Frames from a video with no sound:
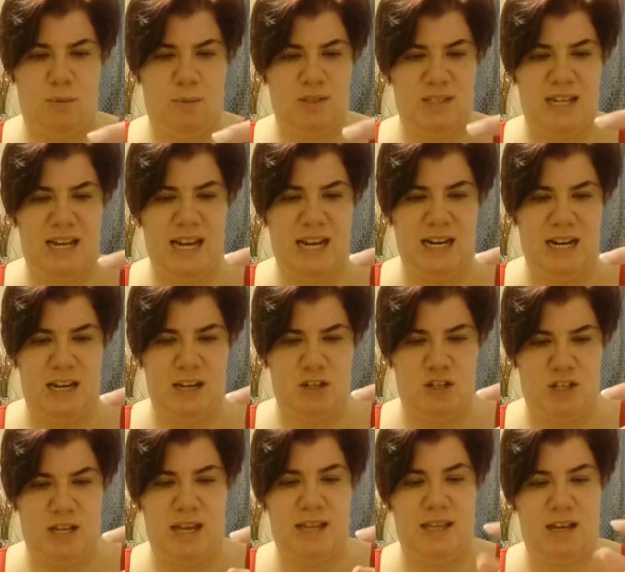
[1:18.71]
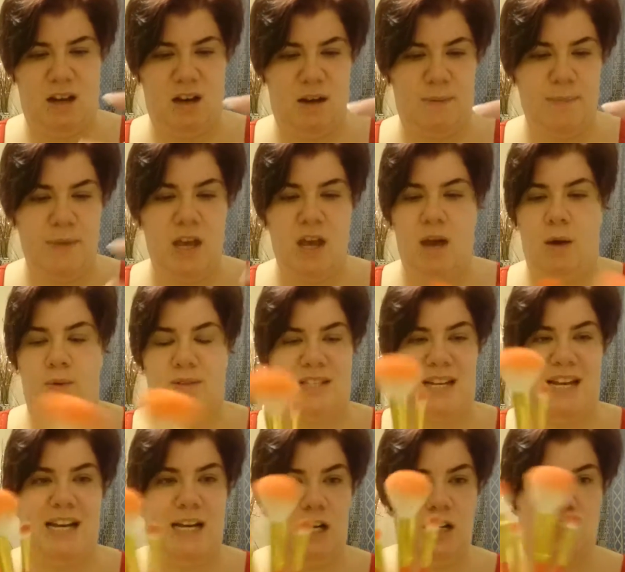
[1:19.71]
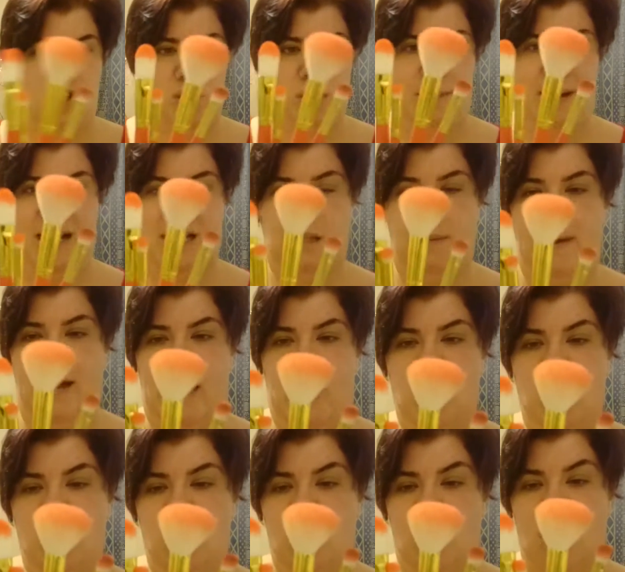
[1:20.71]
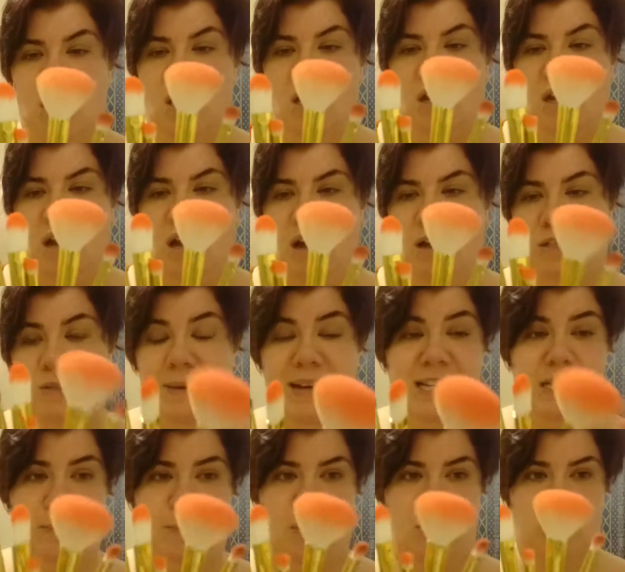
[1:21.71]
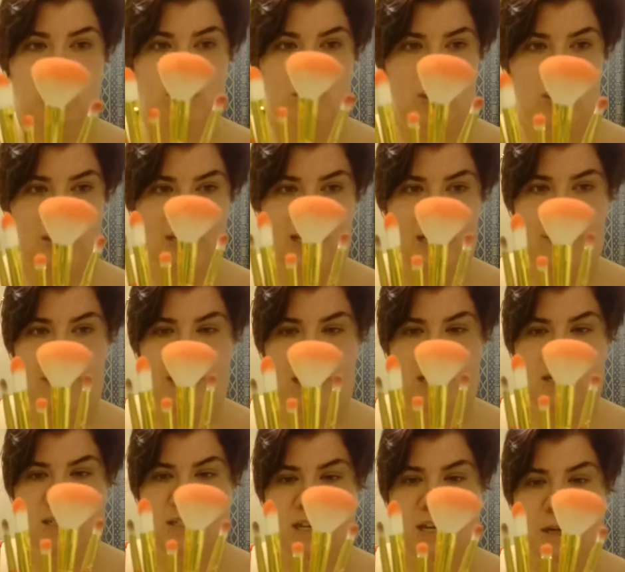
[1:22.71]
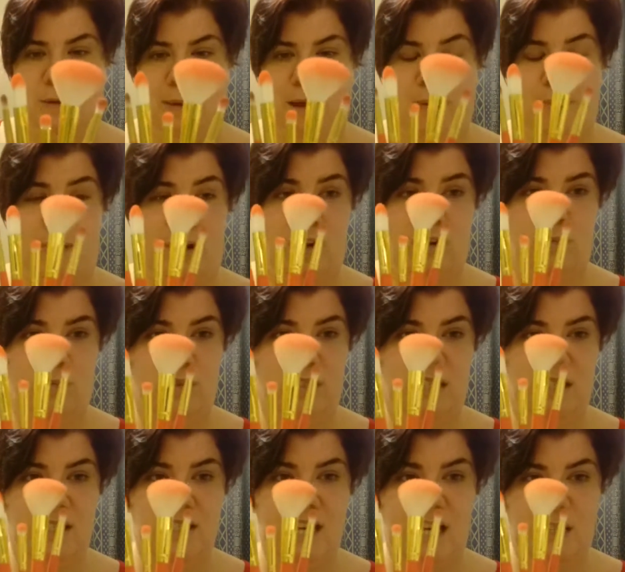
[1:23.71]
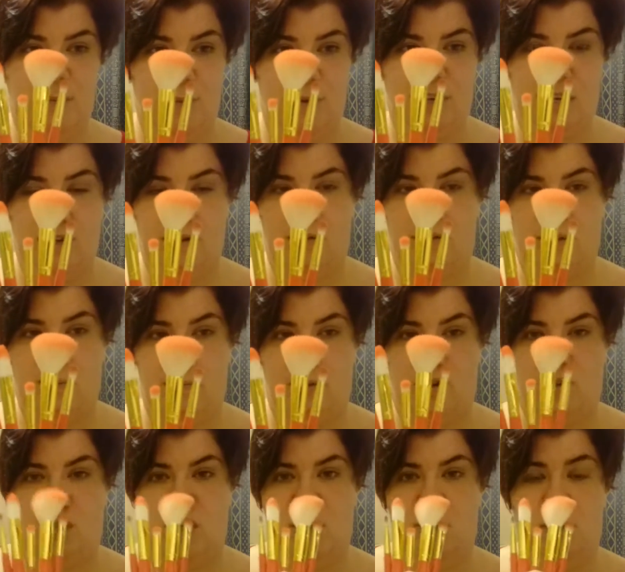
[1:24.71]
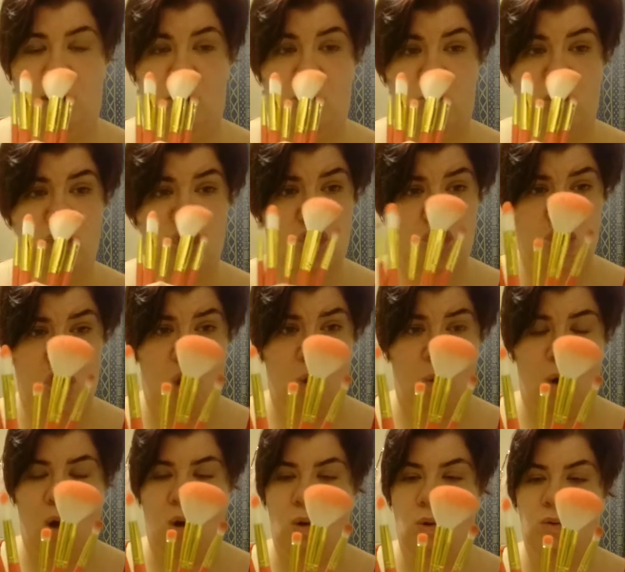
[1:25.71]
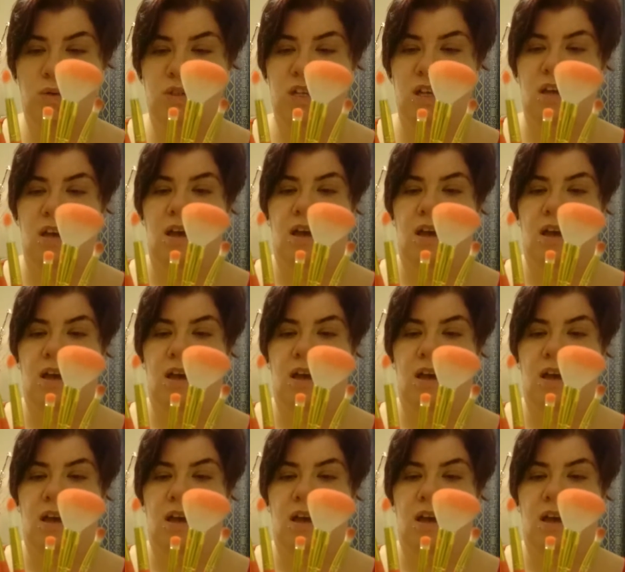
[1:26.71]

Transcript: It wasn't English. Yeah, they are. It wasn't English on the back of the page, on the back of the box, which I was a little bit concerned about, but I was in desperate need of some brushes. Mine was so old.